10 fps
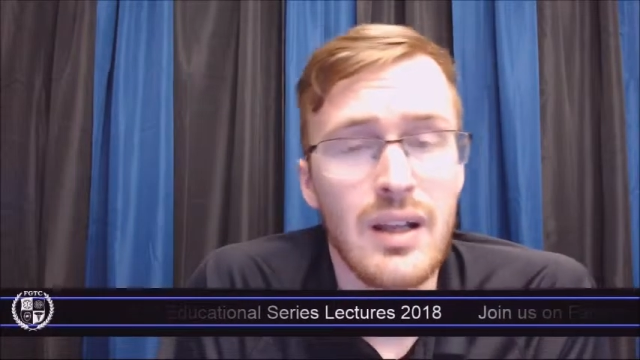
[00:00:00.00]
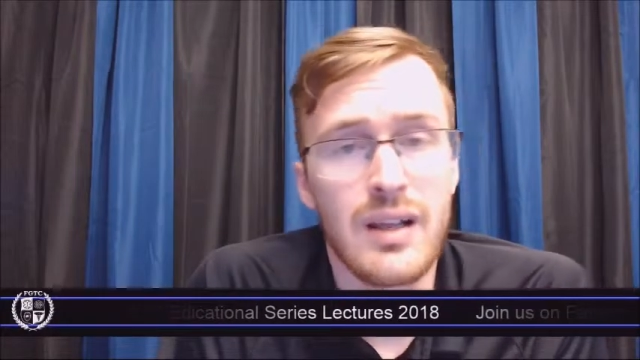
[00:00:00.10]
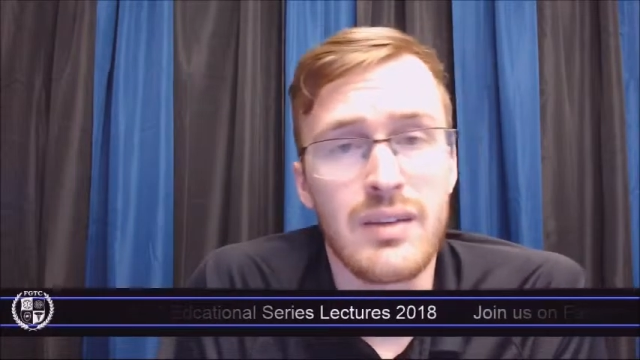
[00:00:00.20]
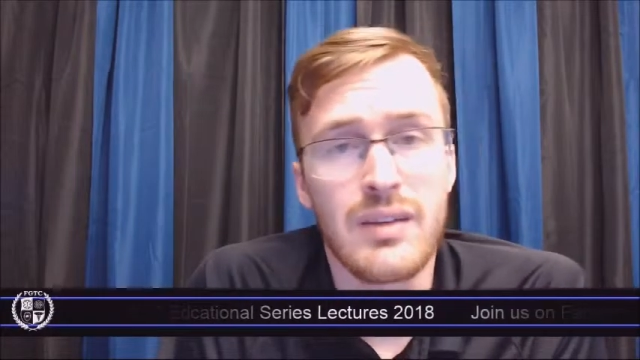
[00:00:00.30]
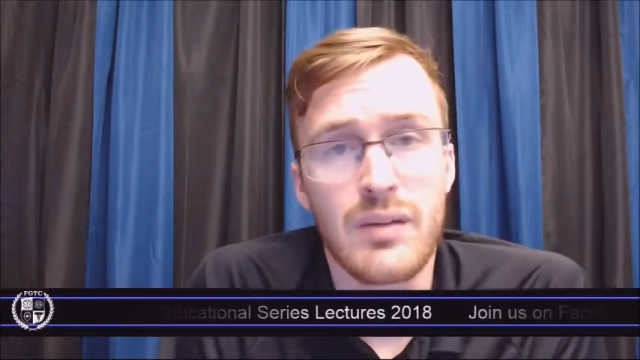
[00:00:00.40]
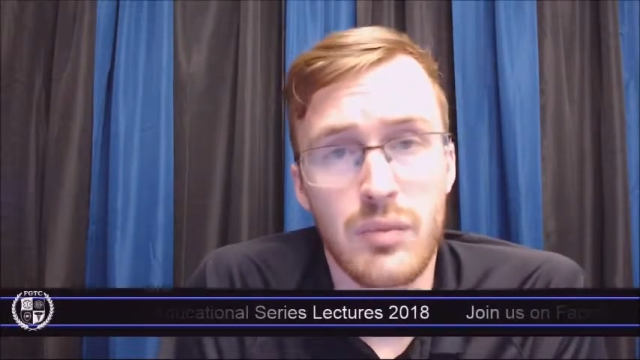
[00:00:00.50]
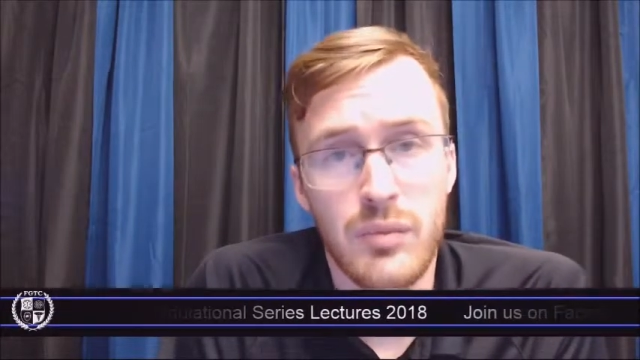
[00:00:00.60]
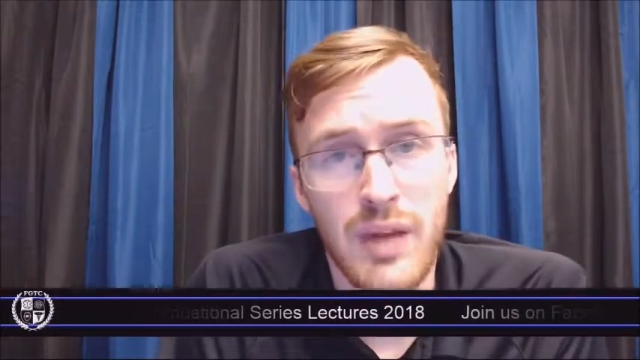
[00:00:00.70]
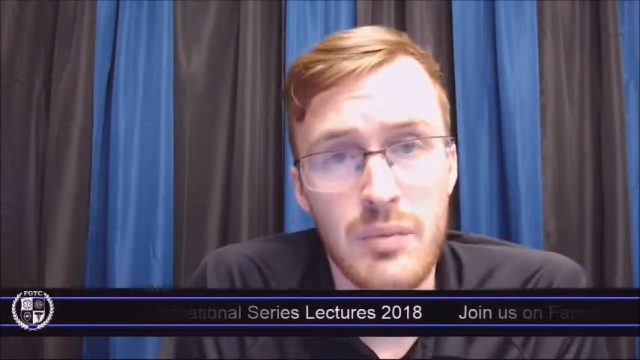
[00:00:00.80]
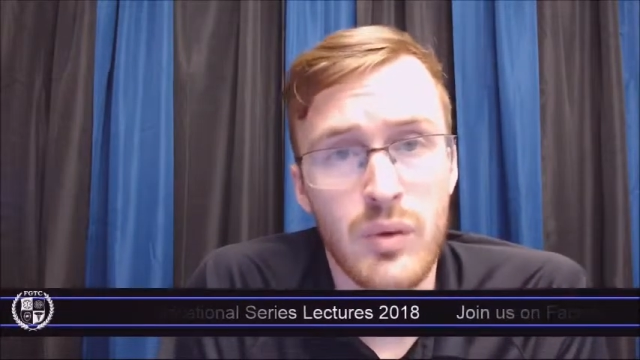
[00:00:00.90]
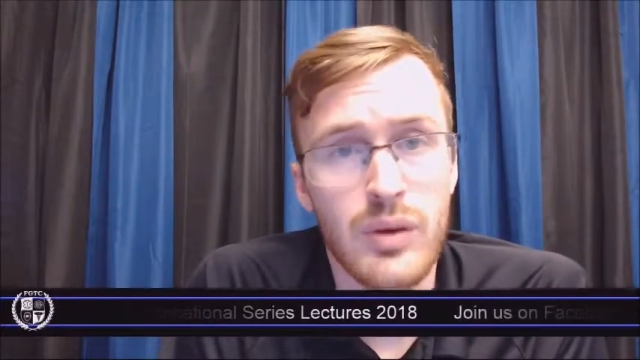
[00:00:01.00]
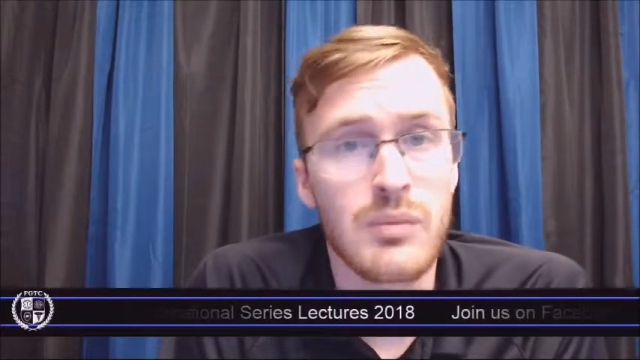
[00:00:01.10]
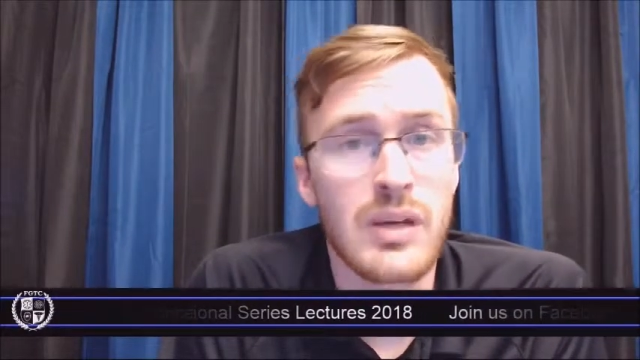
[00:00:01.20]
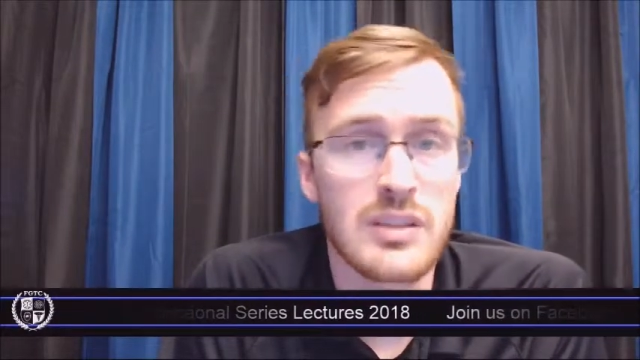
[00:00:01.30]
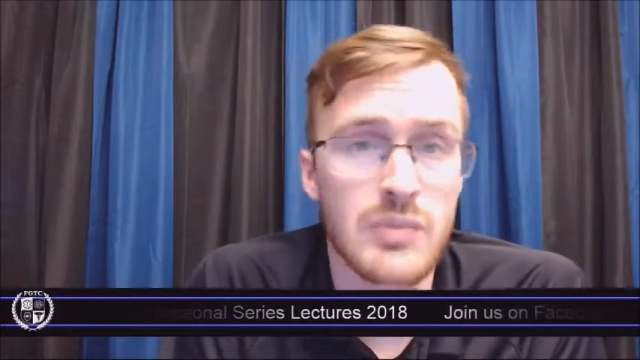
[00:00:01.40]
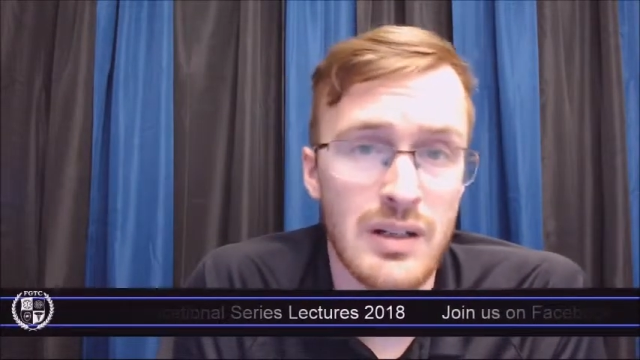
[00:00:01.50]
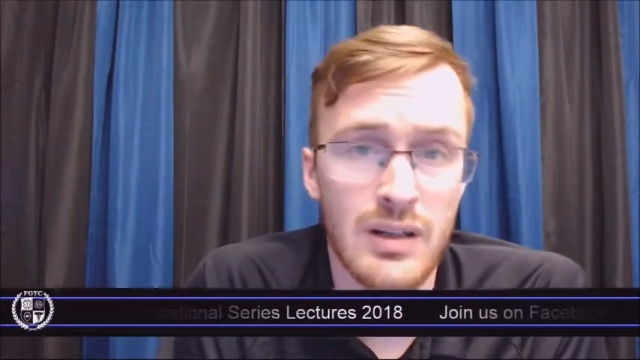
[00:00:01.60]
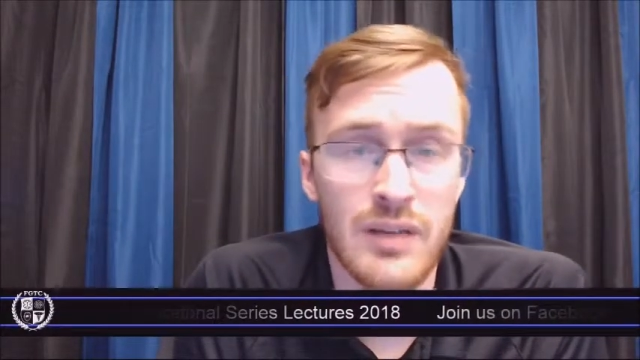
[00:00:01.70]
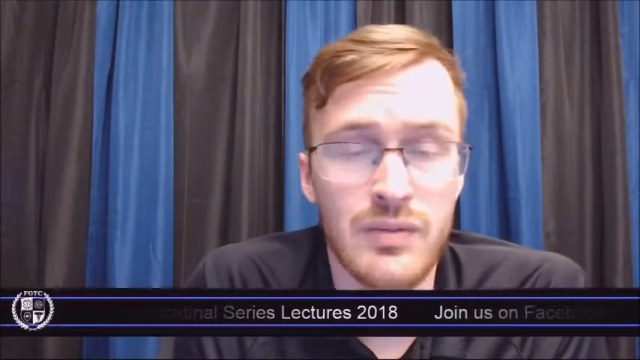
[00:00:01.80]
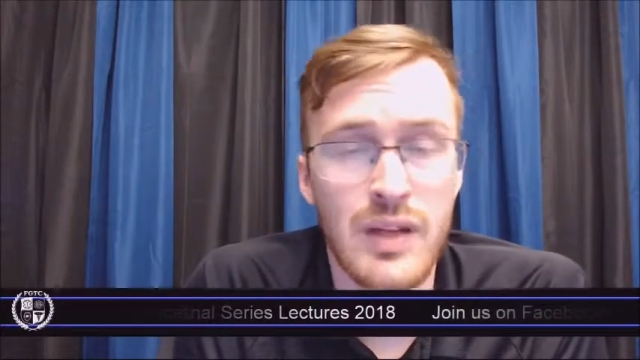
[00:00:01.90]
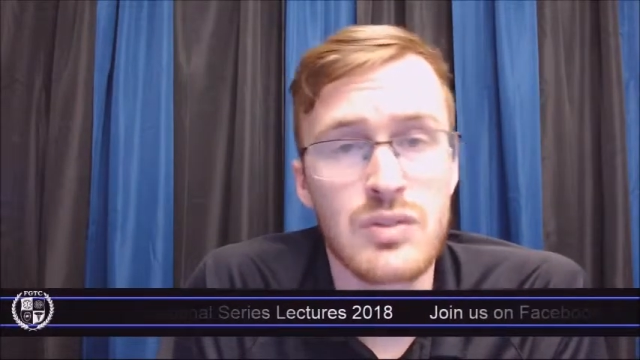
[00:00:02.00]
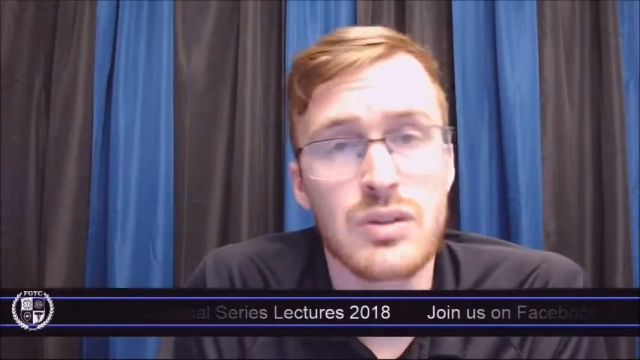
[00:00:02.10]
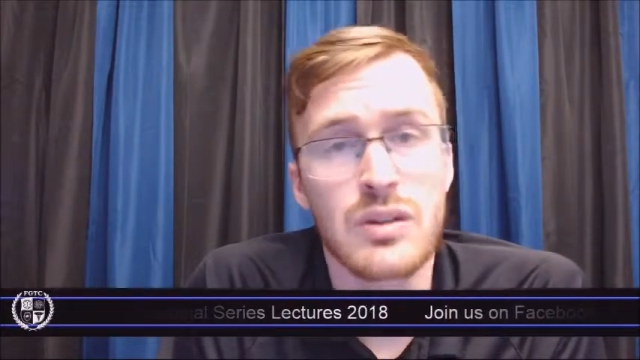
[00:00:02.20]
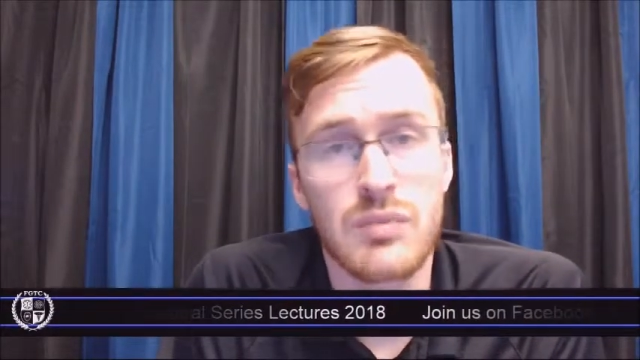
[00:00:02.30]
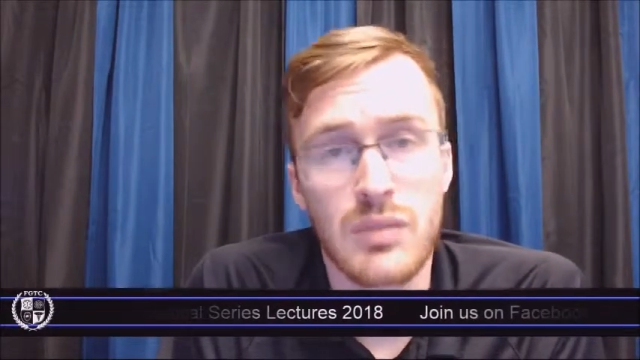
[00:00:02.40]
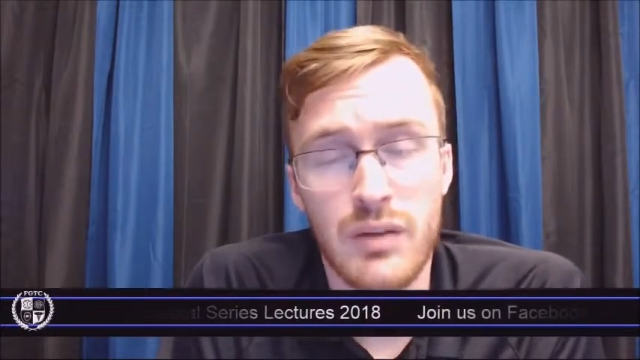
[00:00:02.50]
and then from that point it makes back to left atrium,